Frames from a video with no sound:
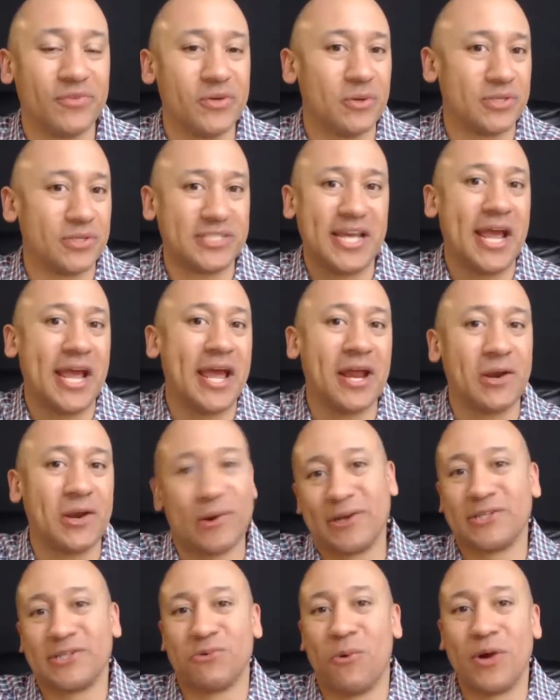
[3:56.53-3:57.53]
you know, a 10
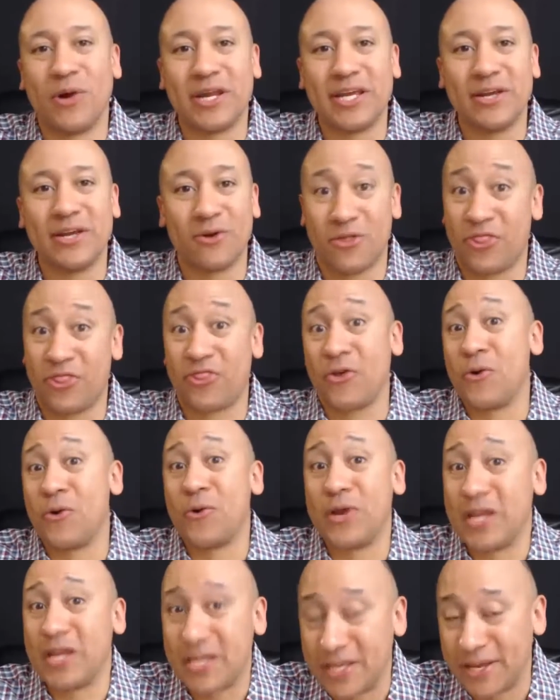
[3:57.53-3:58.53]
or a 20 or
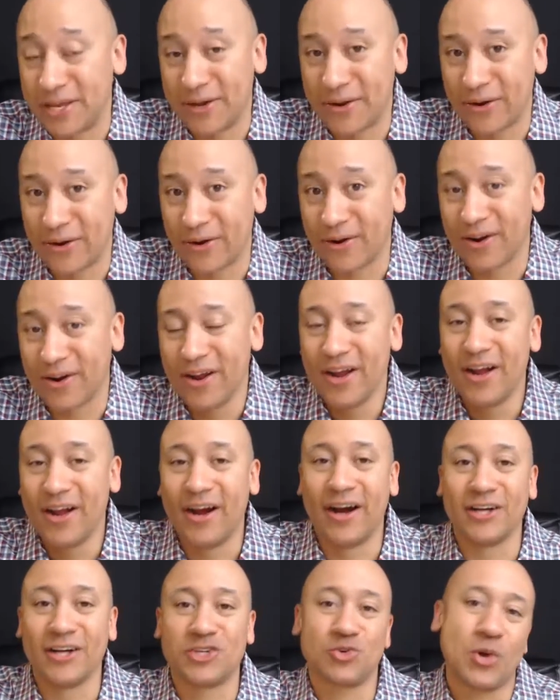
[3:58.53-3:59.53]
30 year
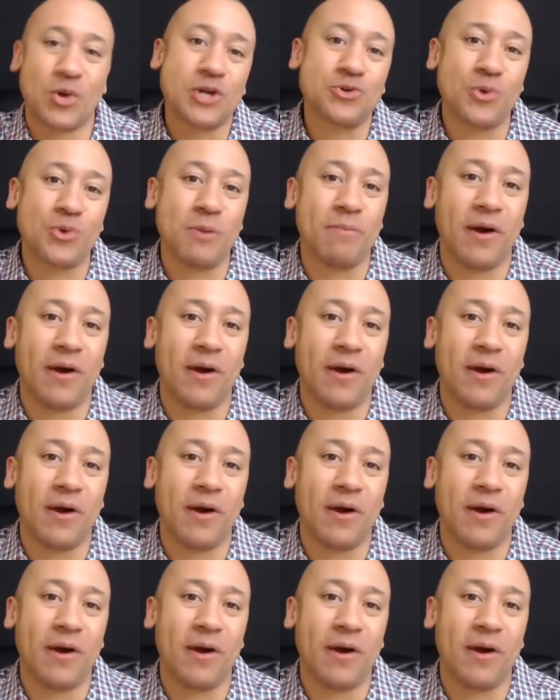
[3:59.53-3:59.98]
treasury